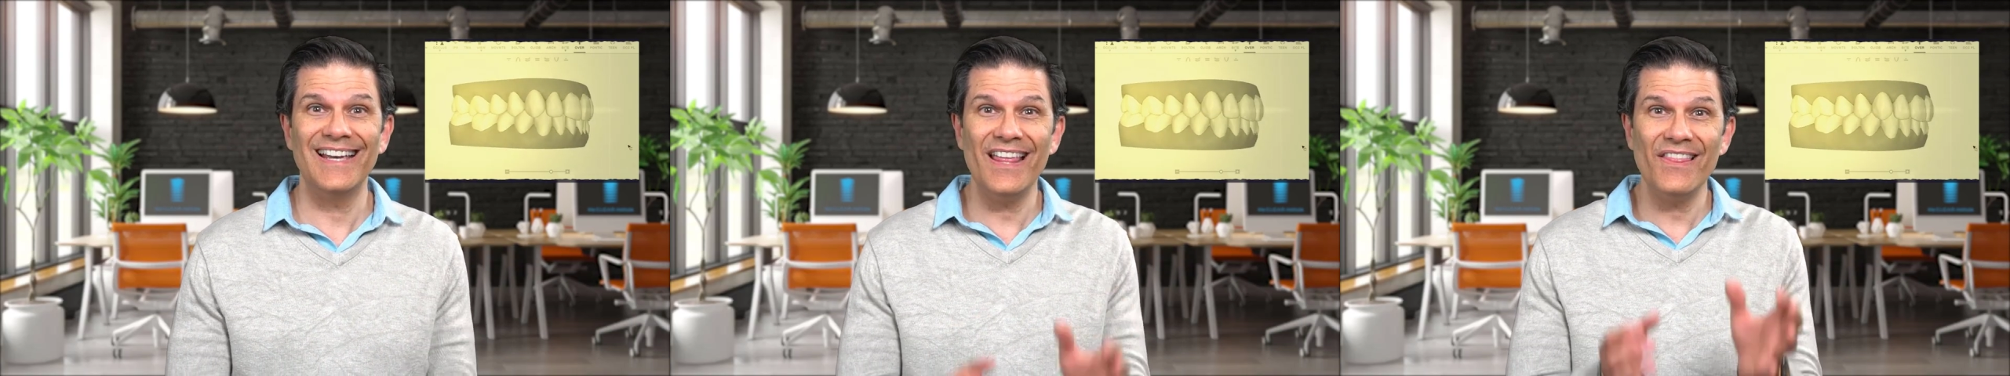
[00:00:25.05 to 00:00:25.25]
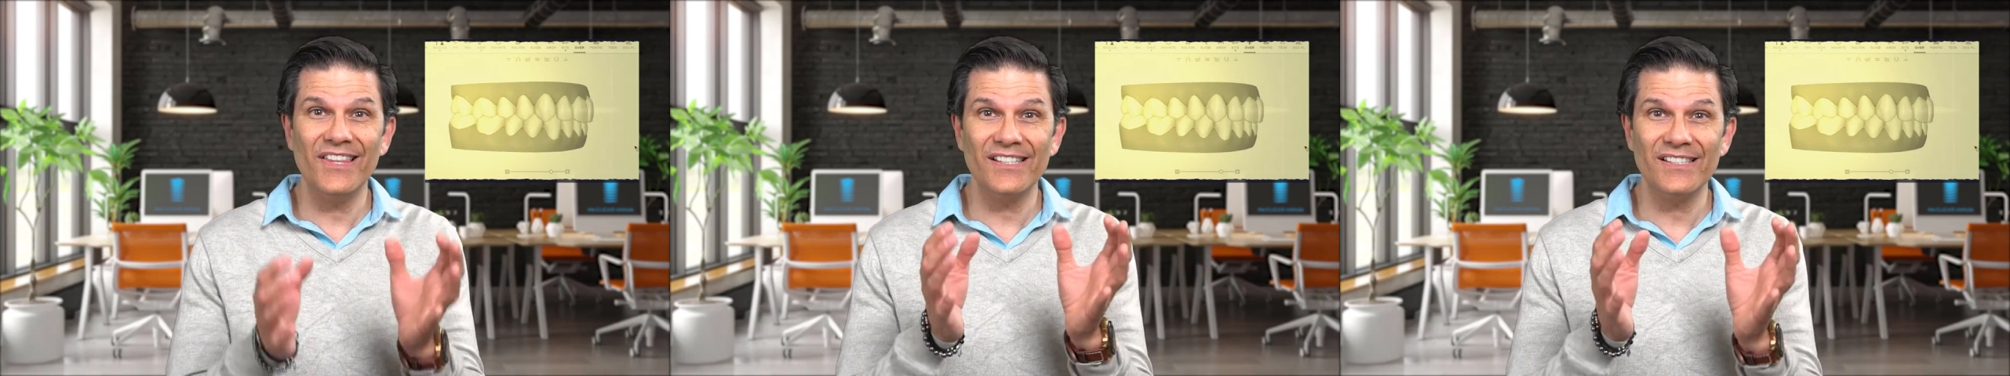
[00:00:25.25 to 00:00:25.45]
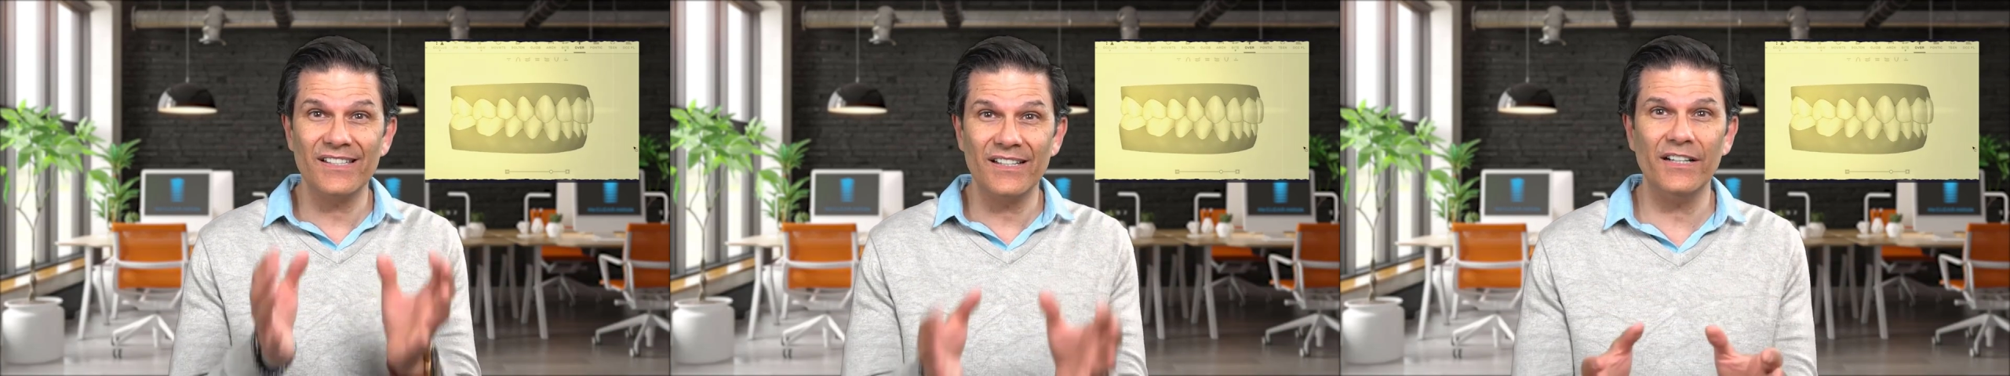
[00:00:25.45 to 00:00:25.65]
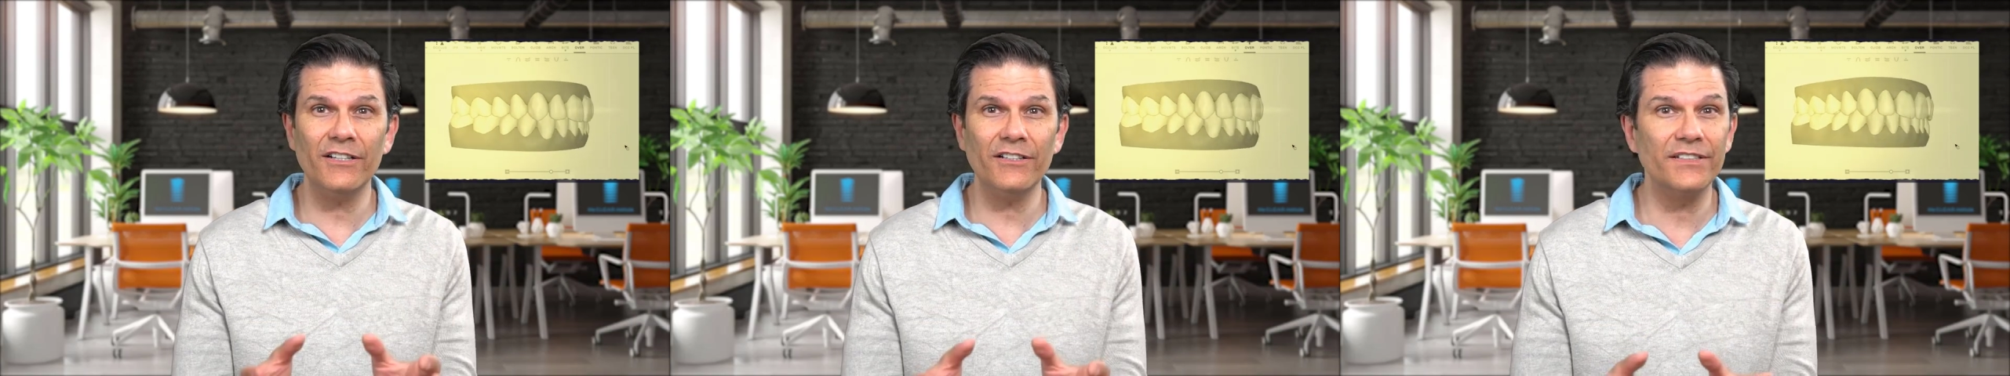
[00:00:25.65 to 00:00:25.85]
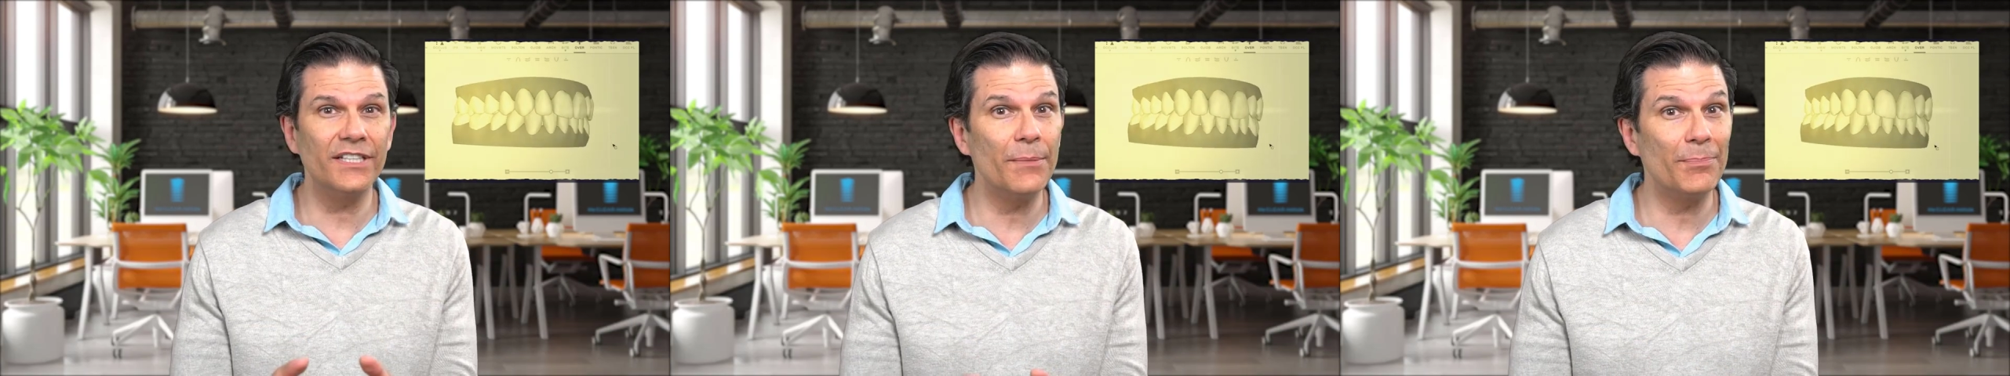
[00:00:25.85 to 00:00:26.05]
in this
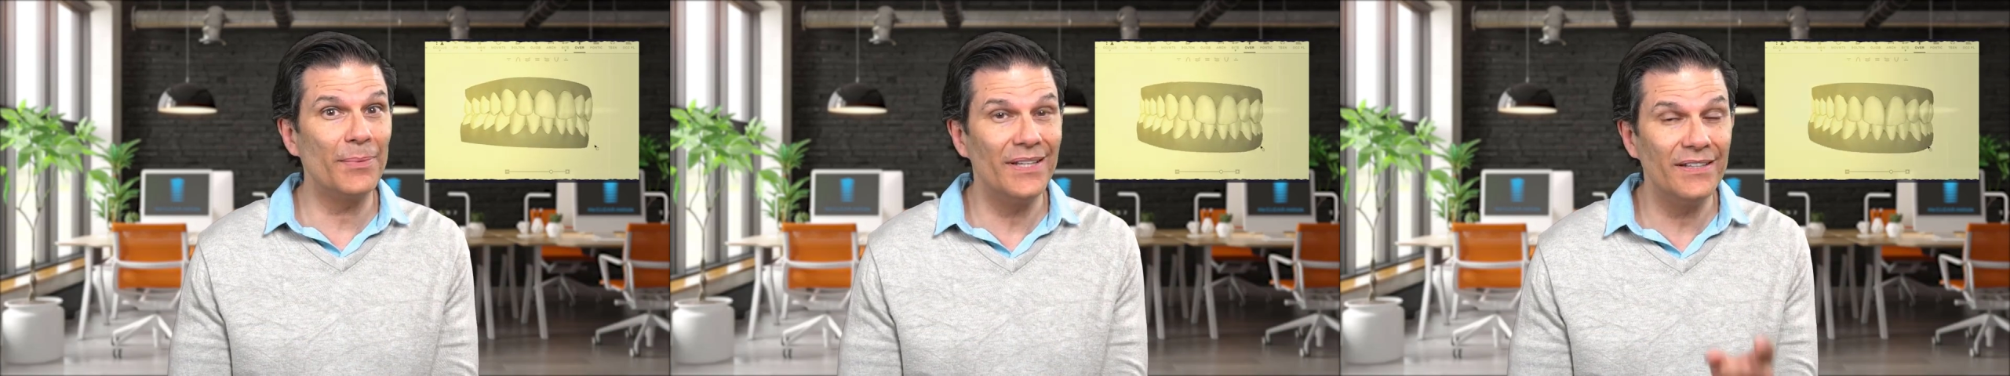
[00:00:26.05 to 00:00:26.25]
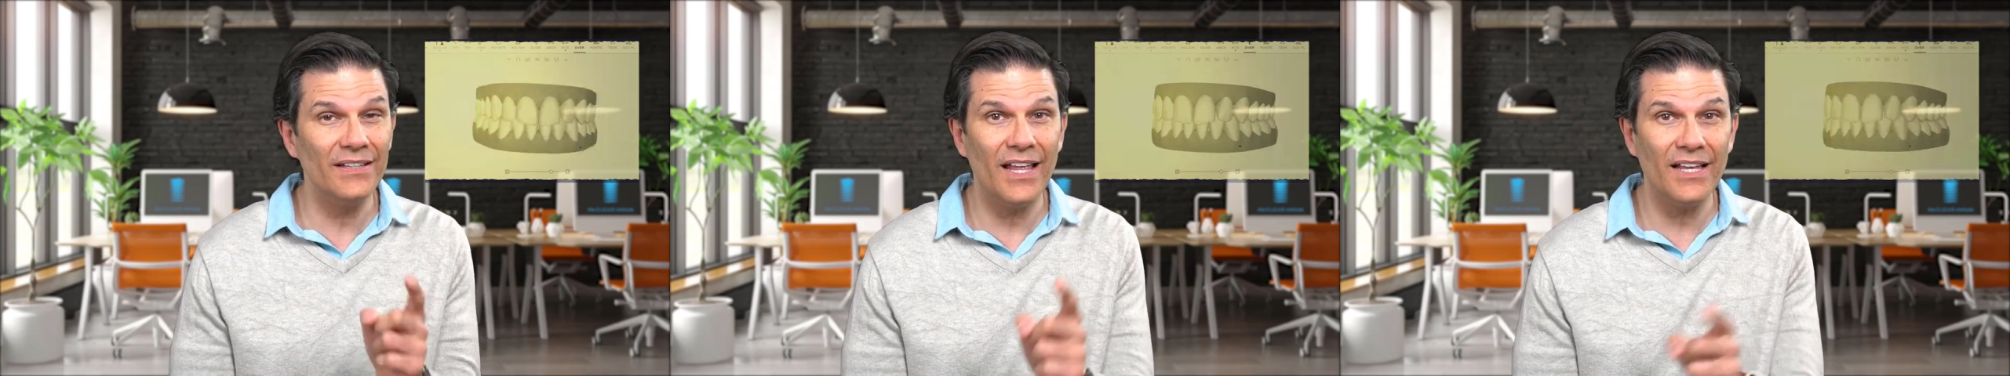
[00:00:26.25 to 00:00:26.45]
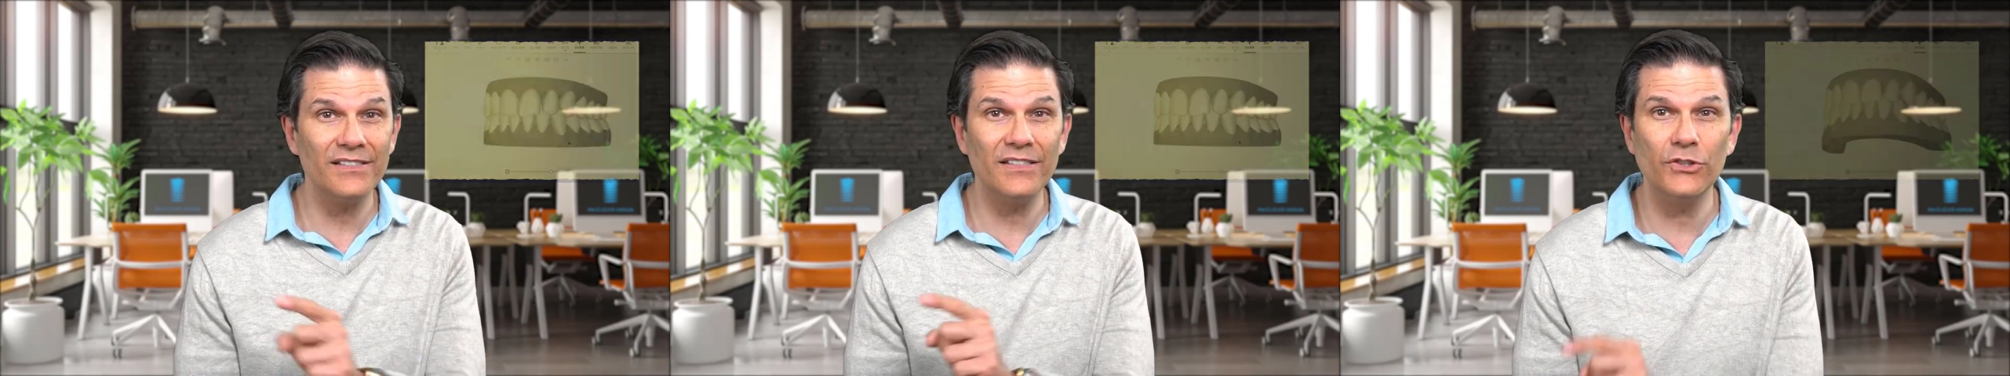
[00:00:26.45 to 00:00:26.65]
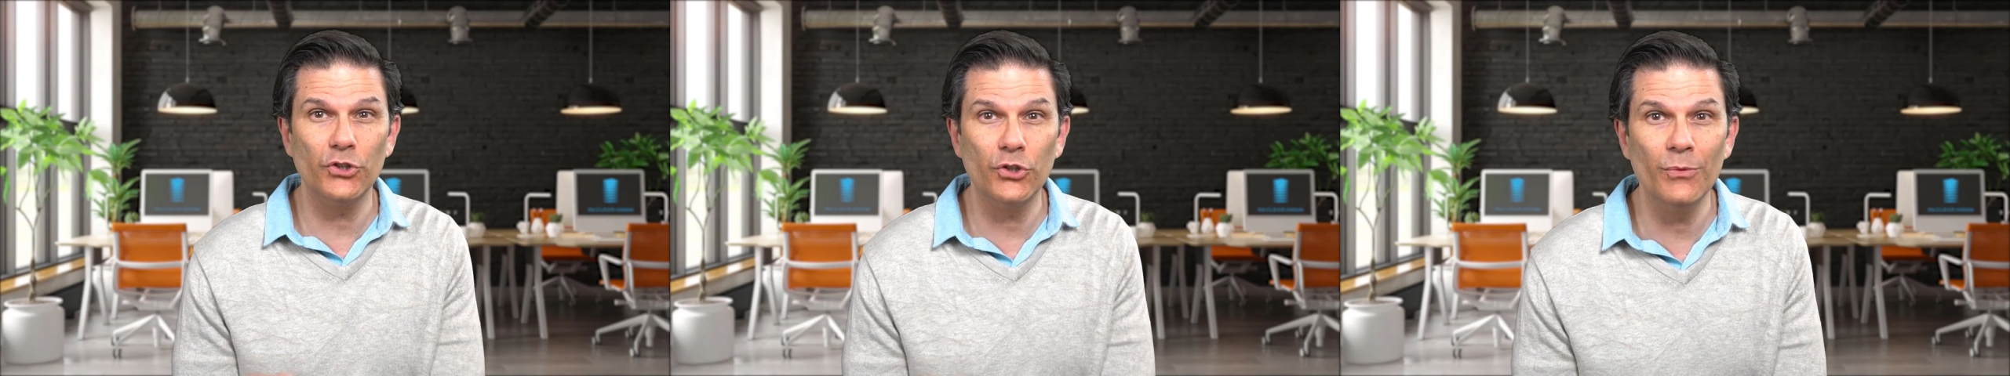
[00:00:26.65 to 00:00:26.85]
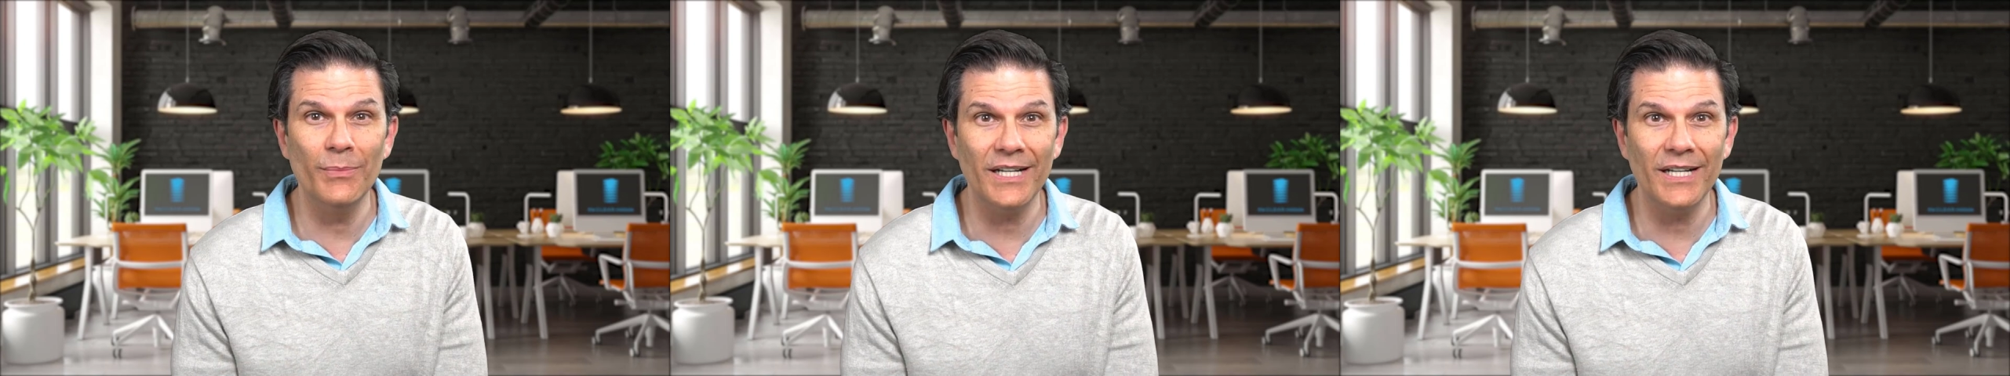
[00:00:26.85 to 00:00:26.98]
clear tip in less than 2